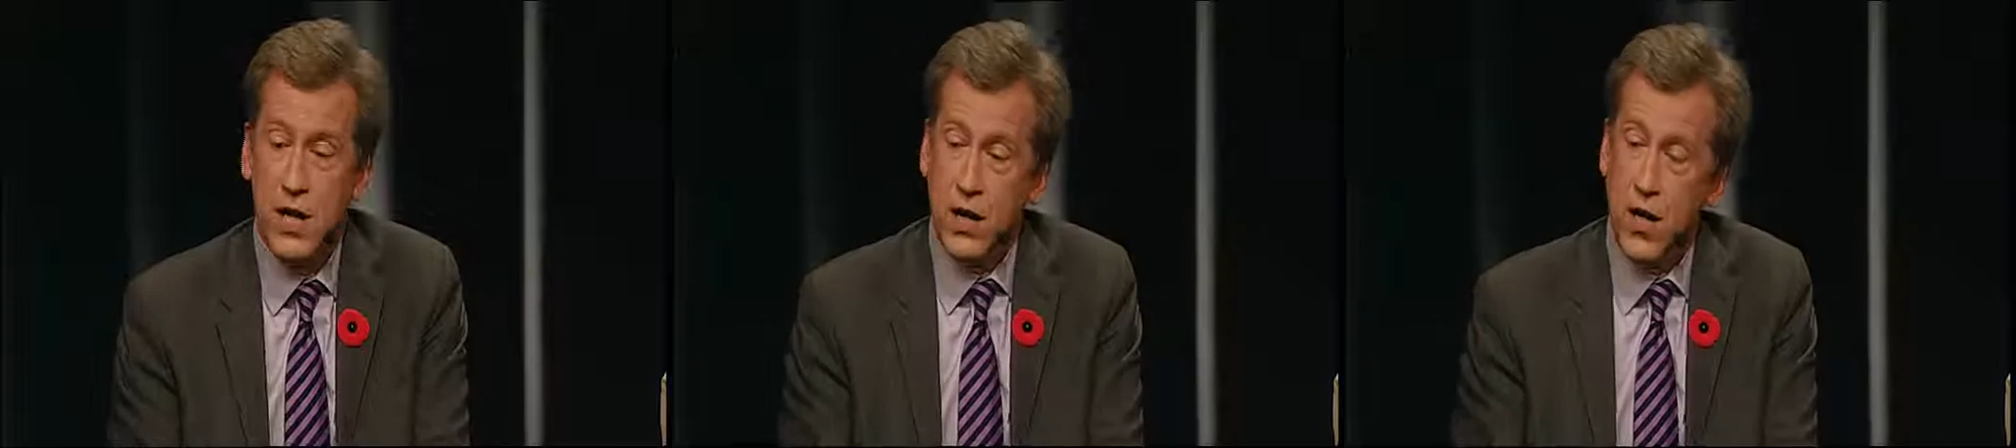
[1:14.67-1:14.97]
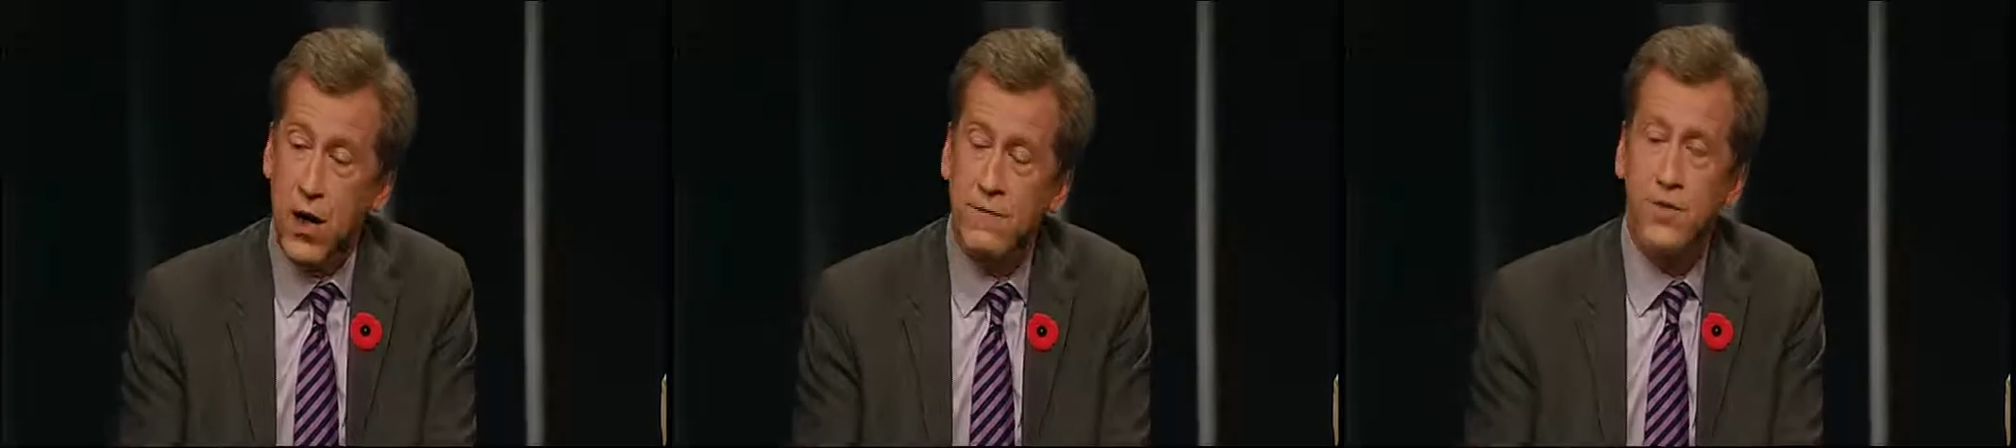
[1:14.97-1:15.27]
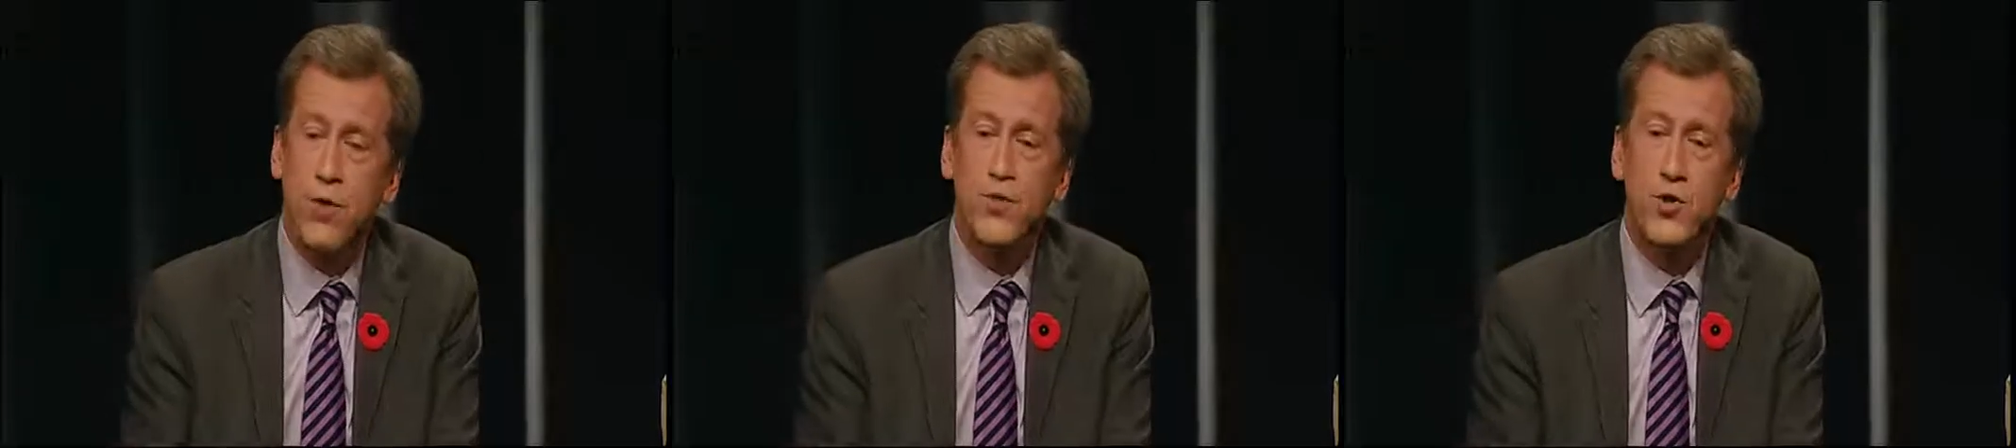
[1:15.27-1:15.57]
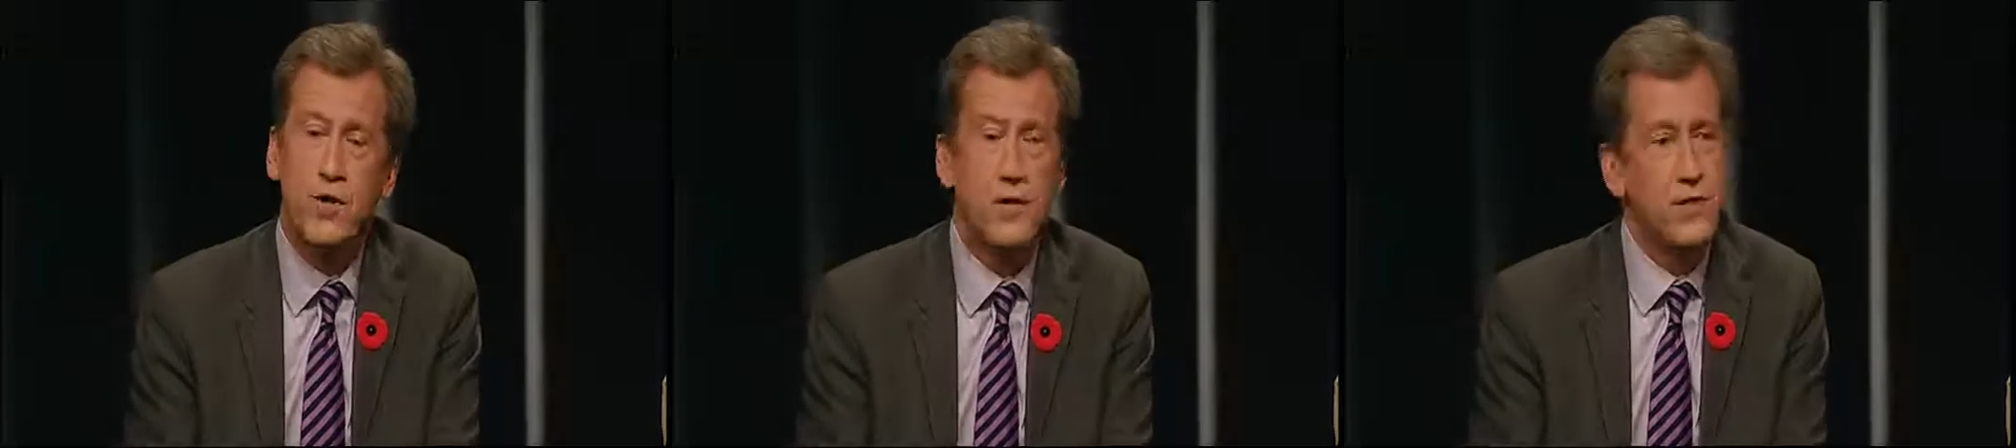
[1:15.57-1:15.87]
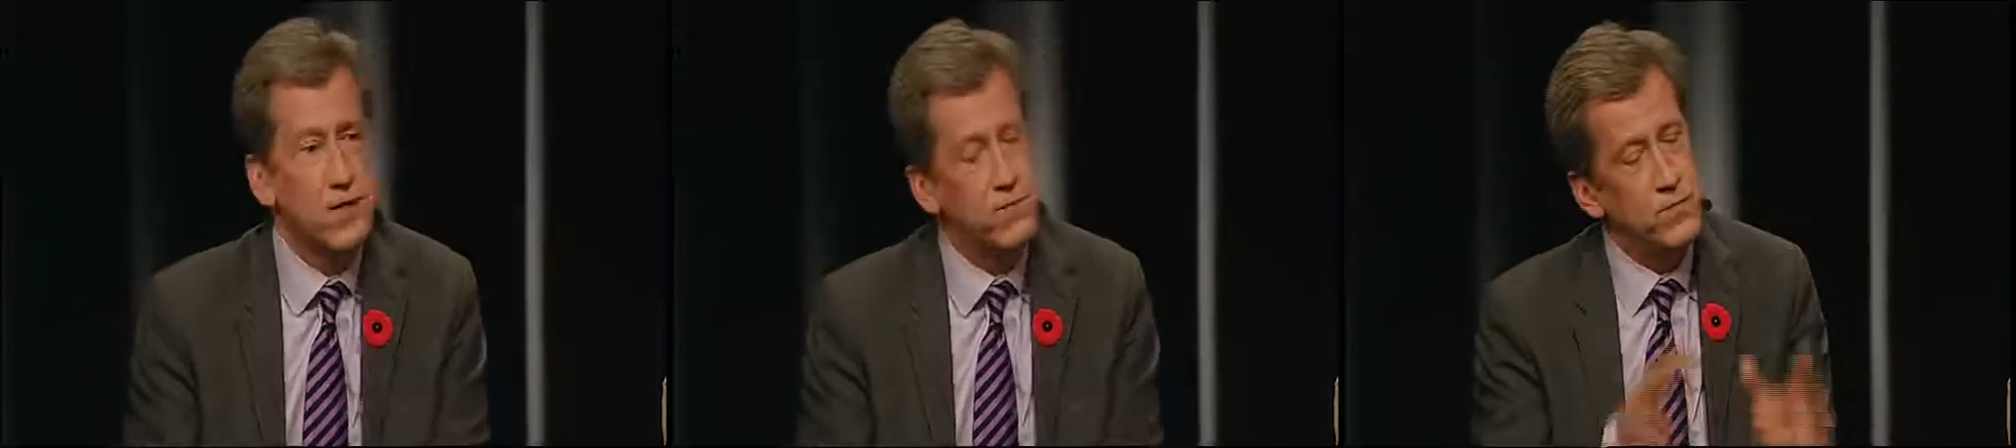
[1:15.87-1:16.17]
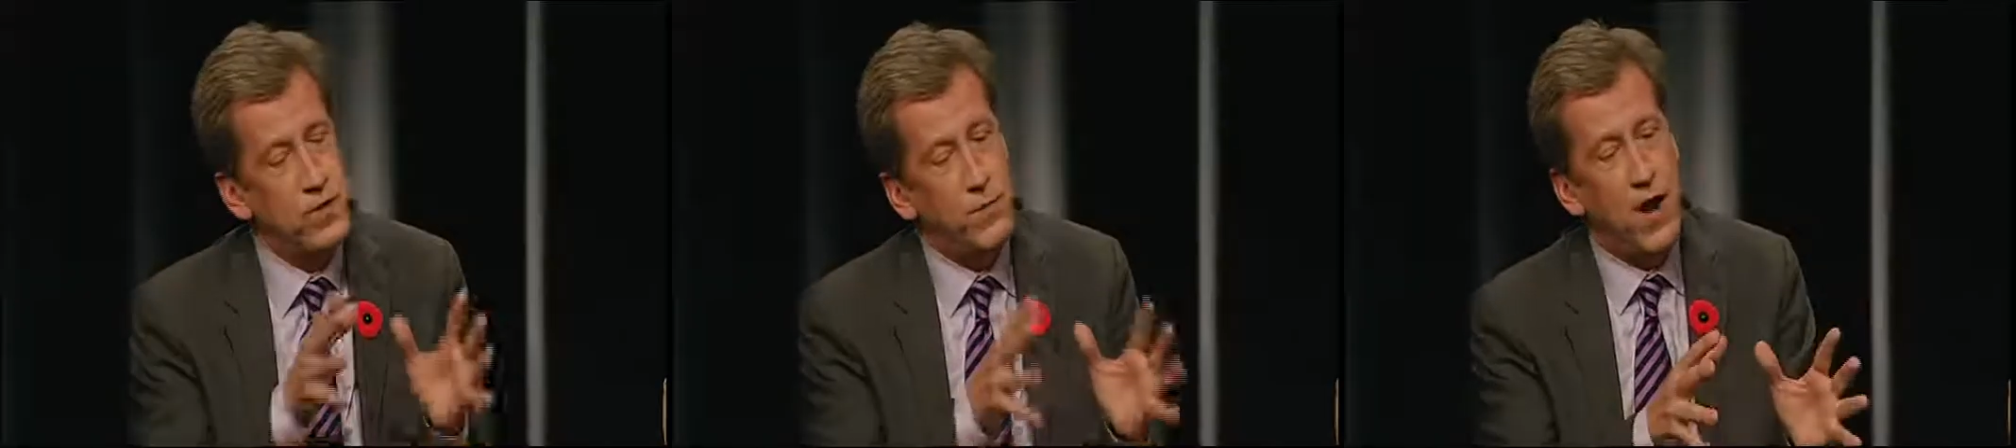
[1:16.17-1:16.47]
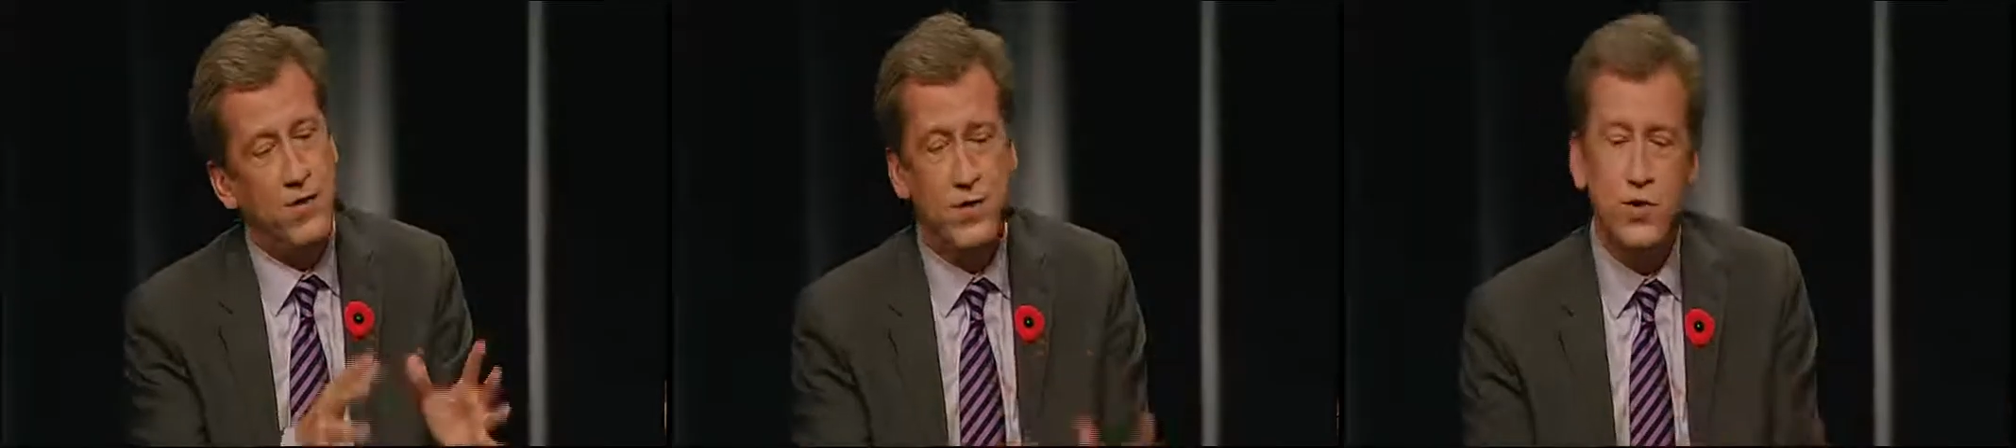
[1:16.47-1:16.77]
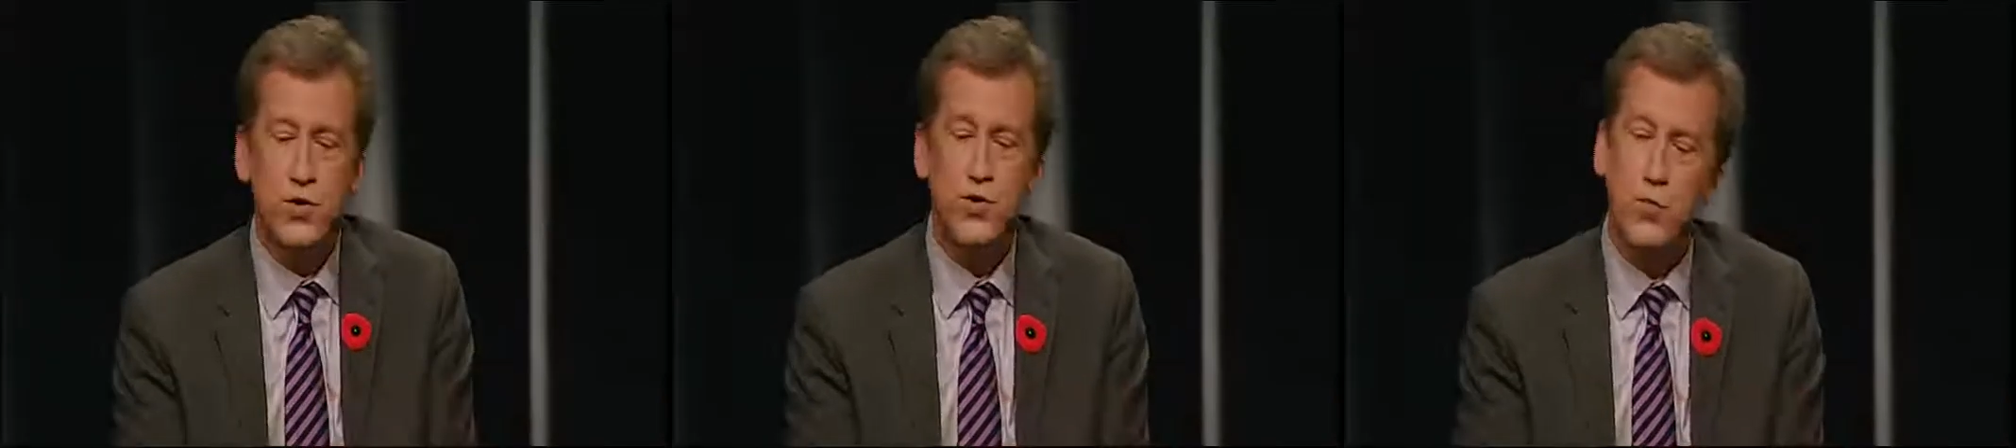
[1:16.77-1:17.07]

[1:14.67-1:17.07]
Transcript: long-form journalism, spot news.